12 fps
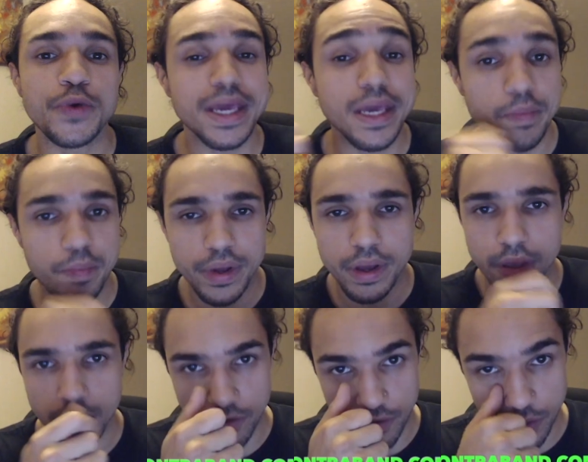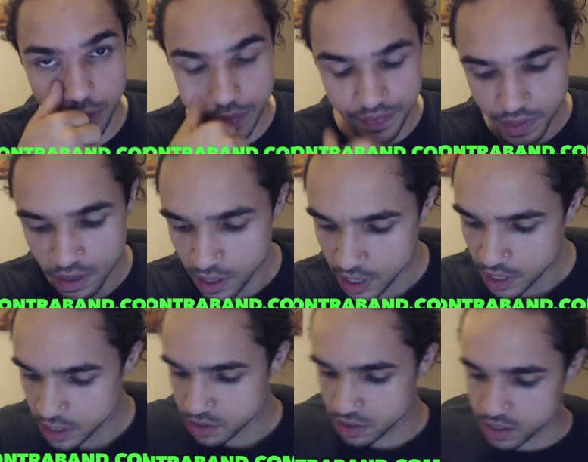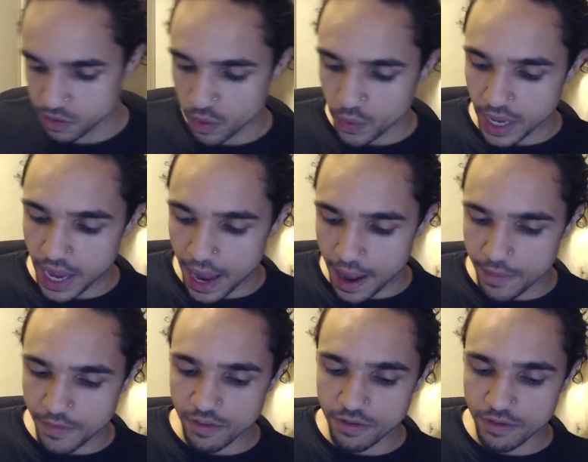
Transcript: keep. You feel me? So let's see what we got.